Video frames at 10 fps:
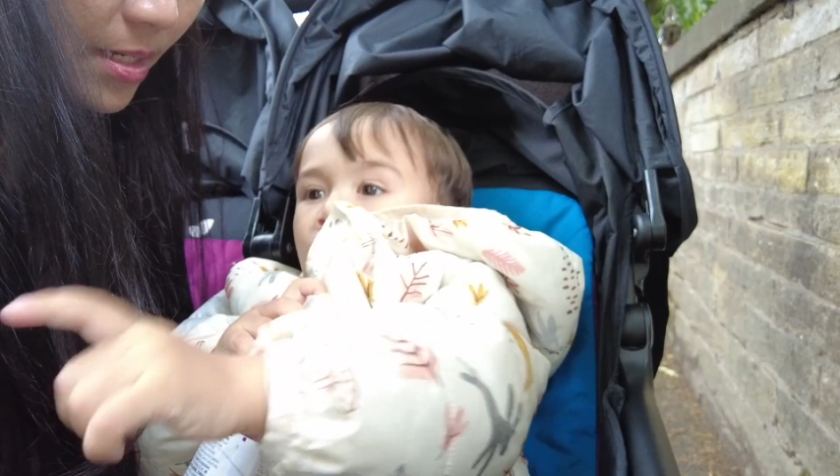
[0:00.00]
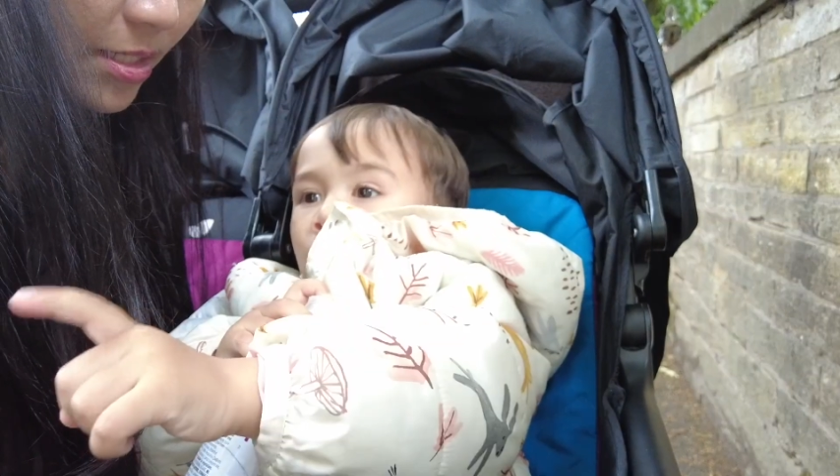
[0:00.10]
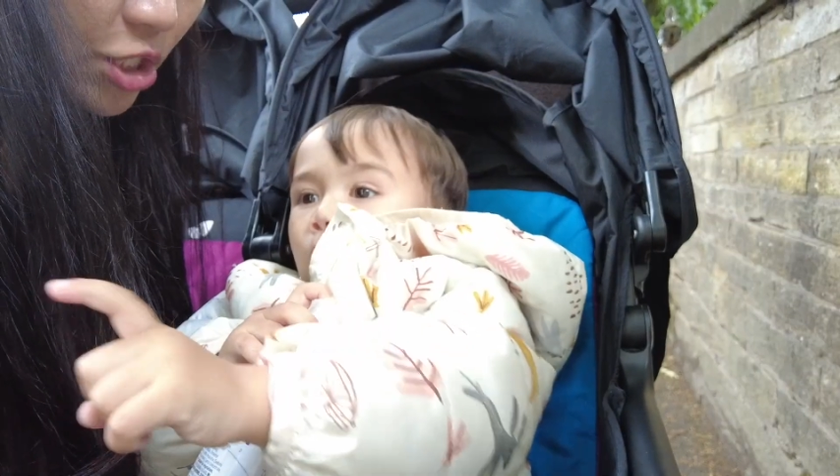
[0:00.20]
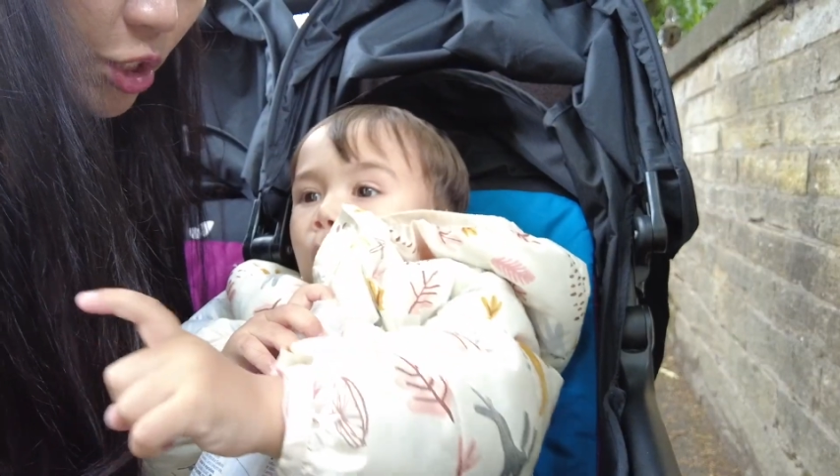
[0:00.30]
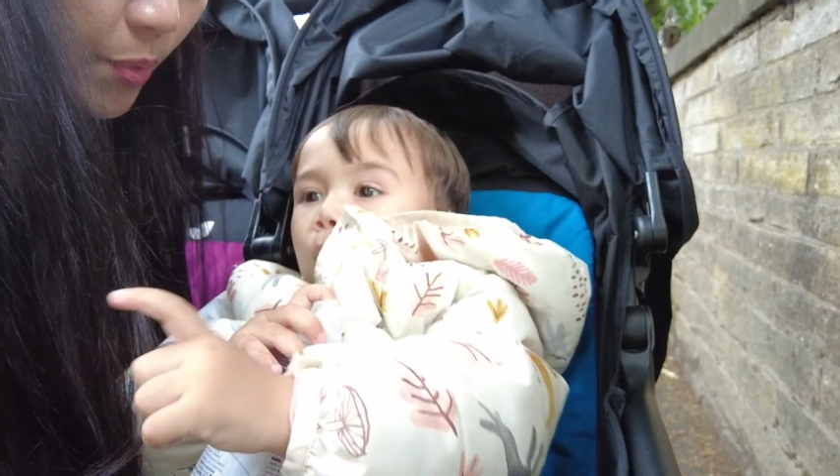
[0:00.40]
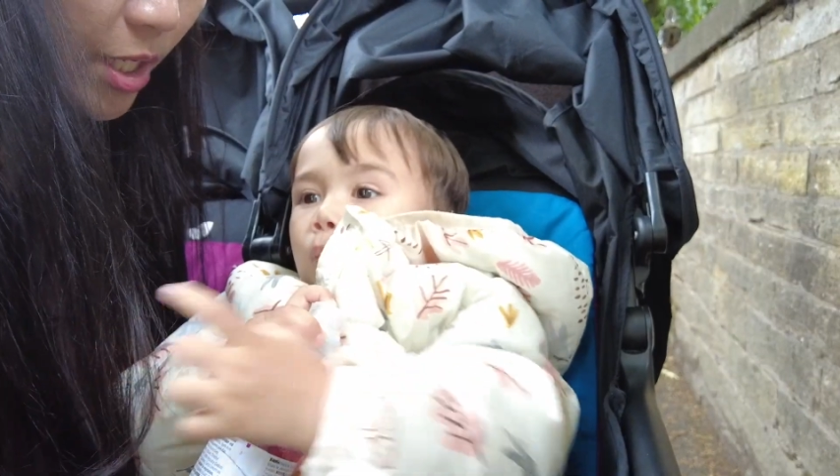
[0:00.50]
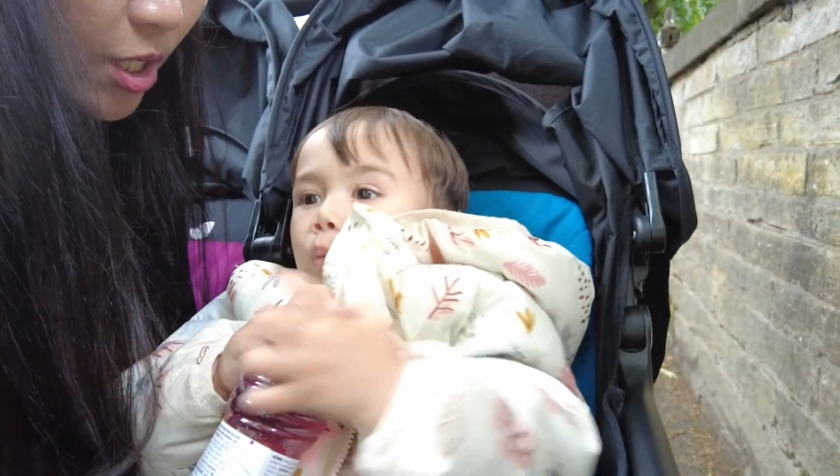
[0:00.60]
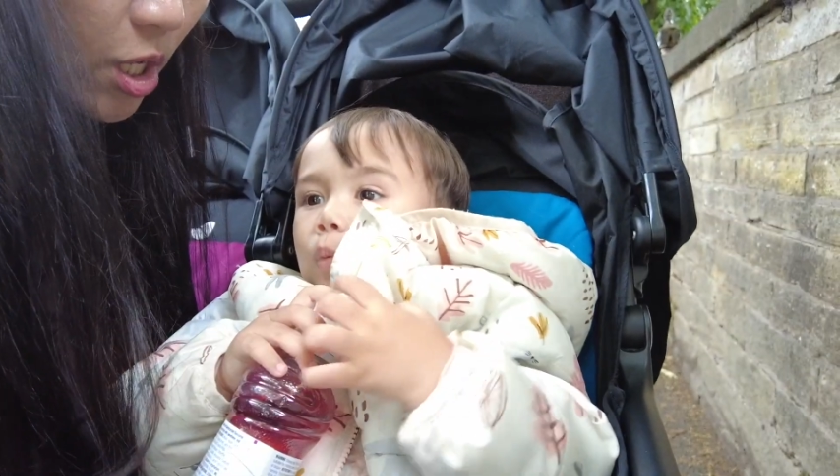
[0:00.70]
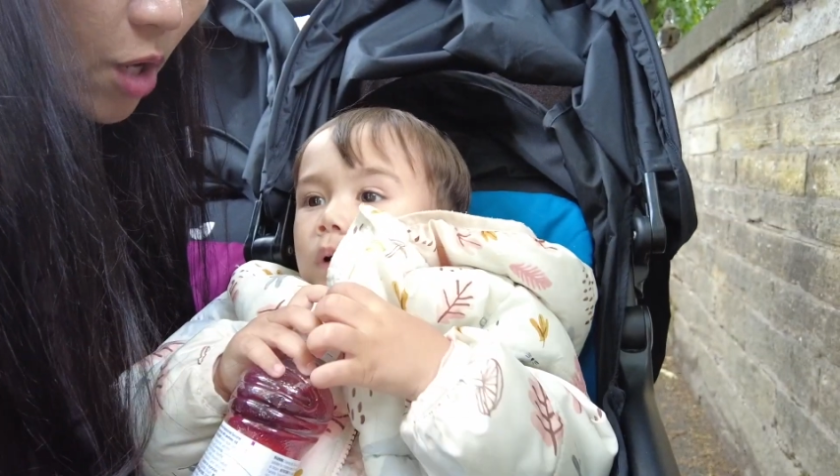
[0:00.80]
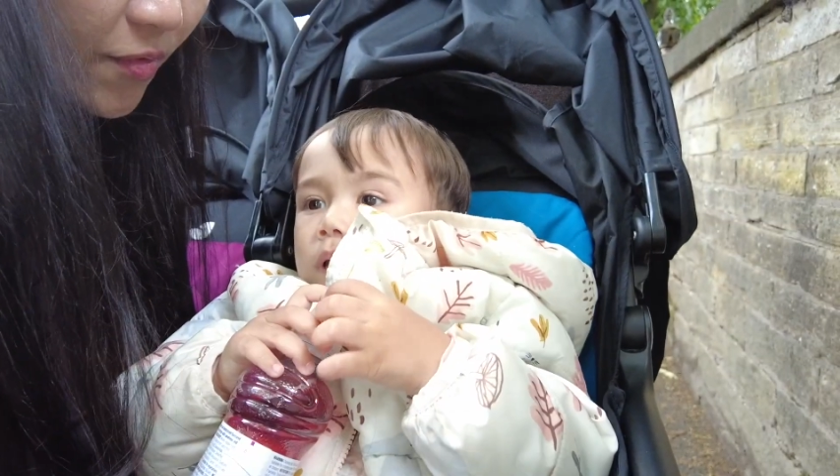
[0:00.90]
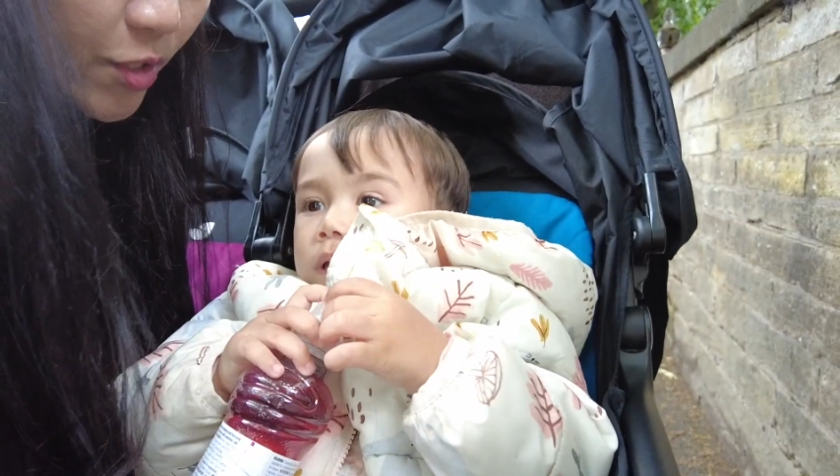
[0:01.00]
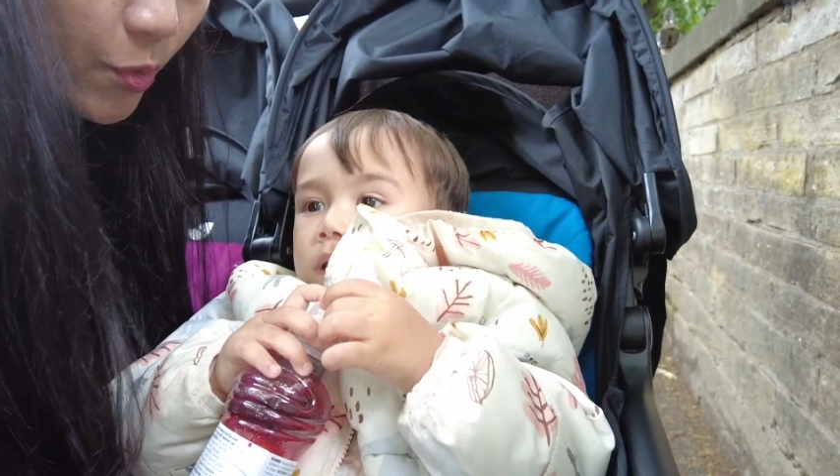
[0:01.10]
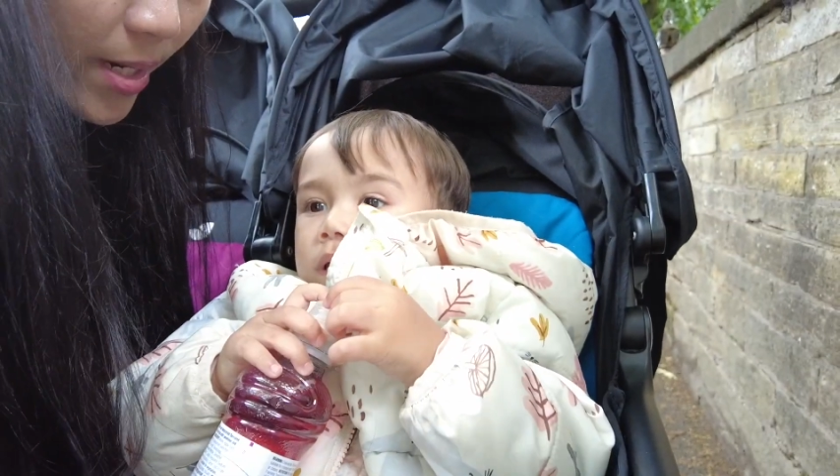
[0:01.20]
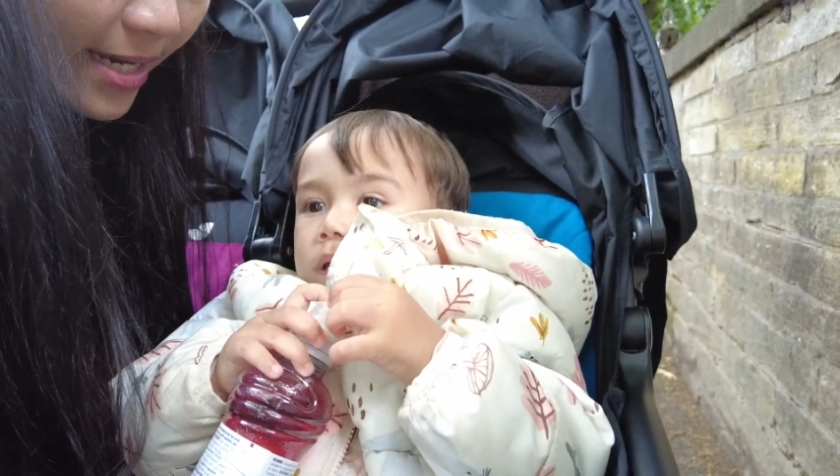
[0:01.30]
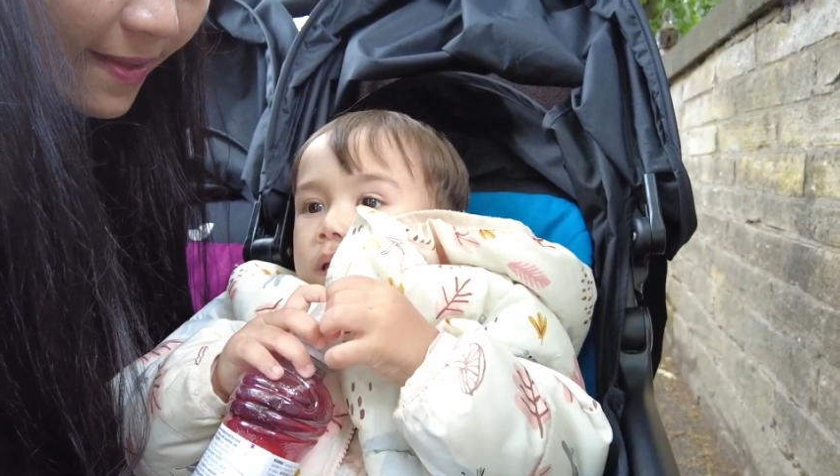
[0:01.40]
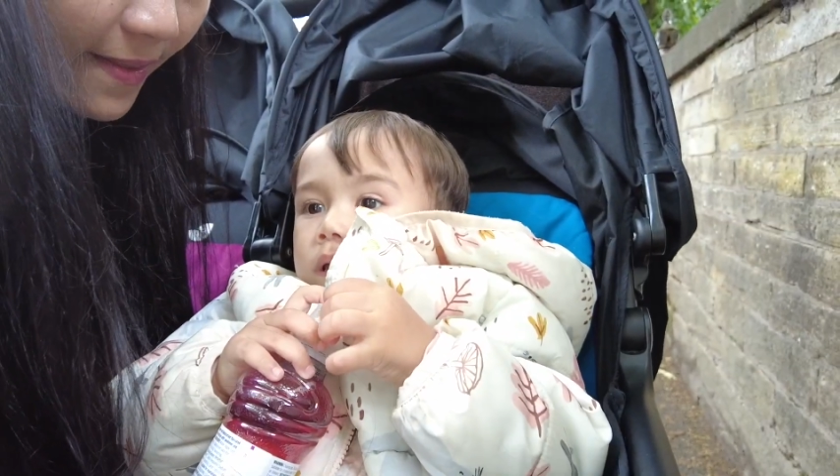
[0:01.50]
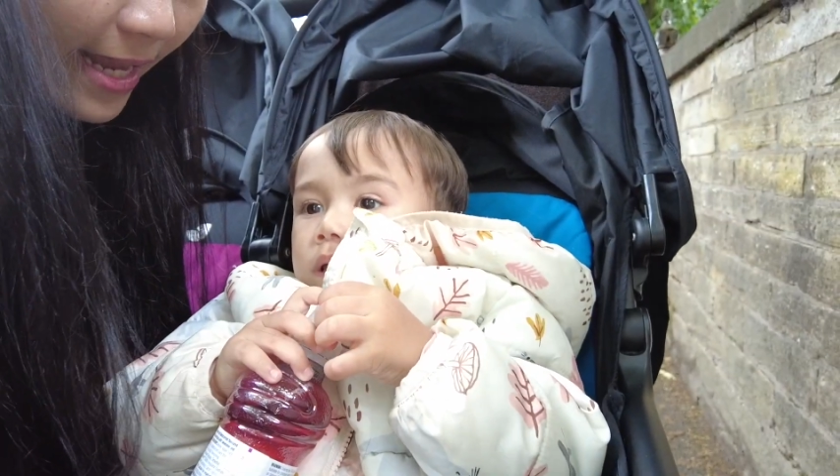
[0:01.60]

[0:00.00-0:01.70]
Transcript: Just we're gonna go on the swing